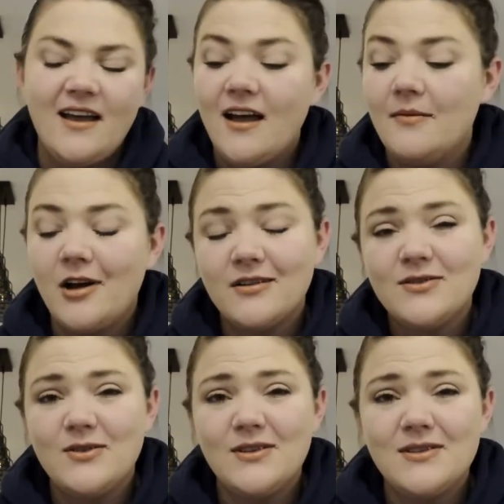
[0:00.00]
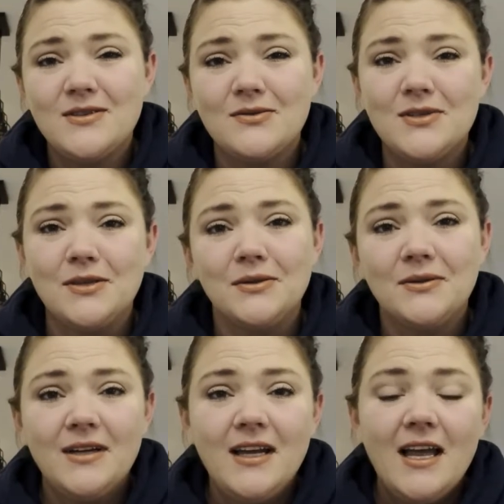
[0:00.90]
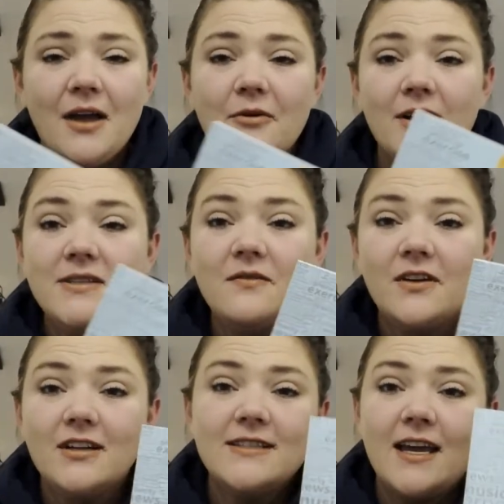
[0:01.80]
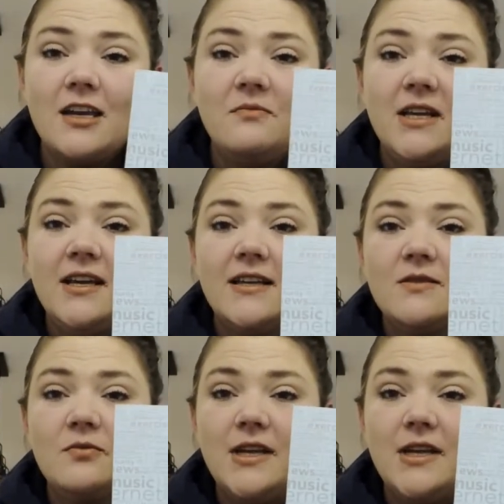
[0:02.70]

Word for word: Um, our students do too. And we're also very excited because